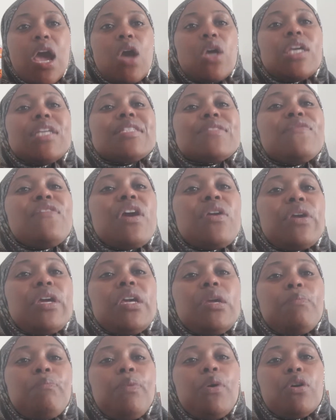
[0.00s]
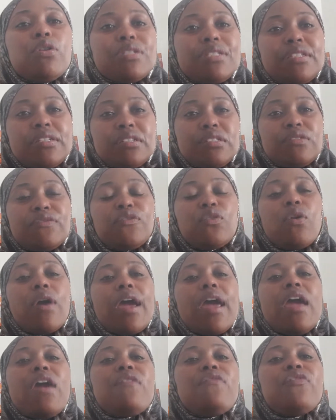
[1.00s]
It's very important for
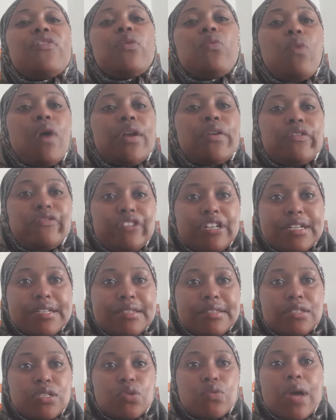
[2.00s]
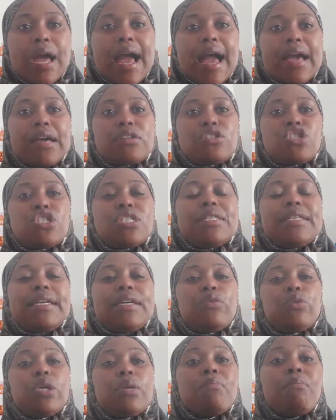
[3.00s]
every one of us to actually
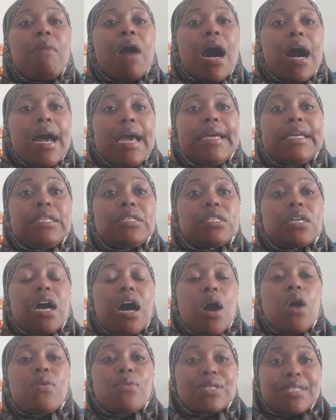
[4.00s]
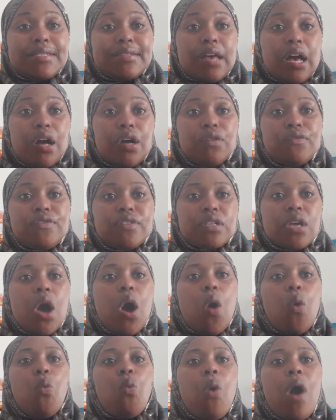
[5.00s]
remind ourselves
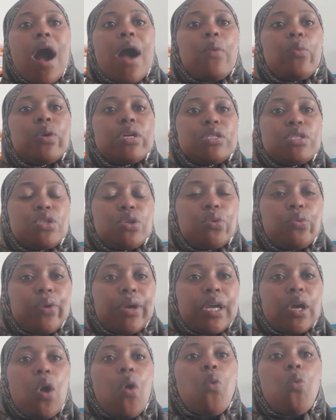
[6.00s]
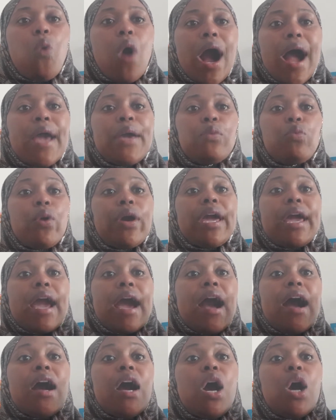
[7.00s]
why we're doing or why
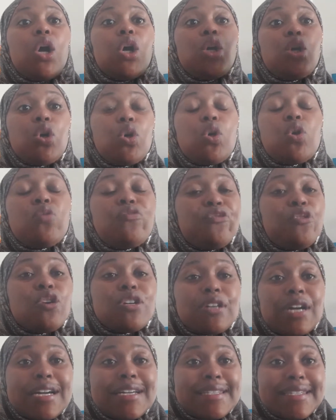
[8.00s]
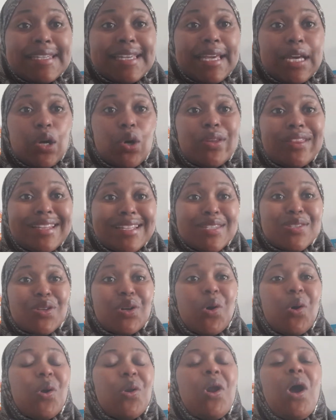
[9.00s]
we're focusing on this
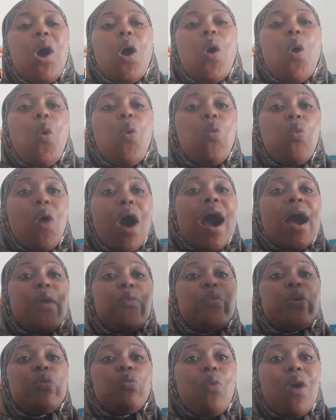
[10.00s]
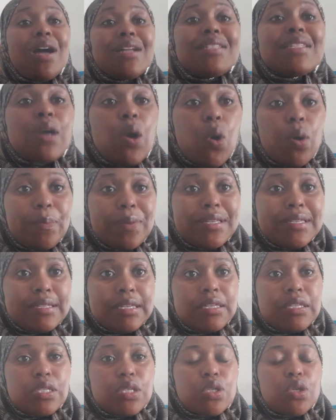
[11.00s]
goal or why we want our
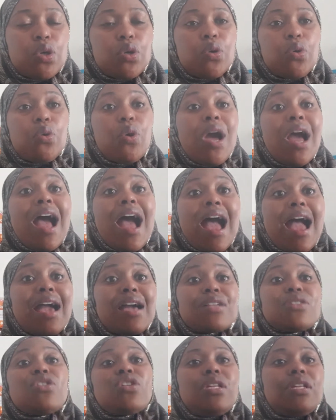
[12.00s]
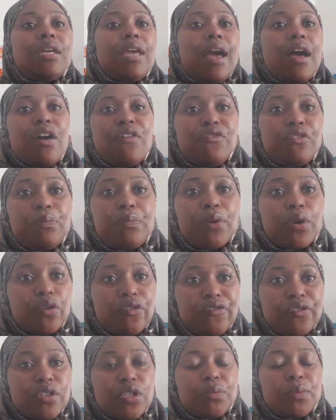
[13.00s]
business to actually have a
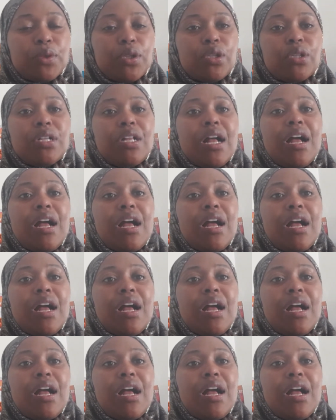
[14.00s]
profitable,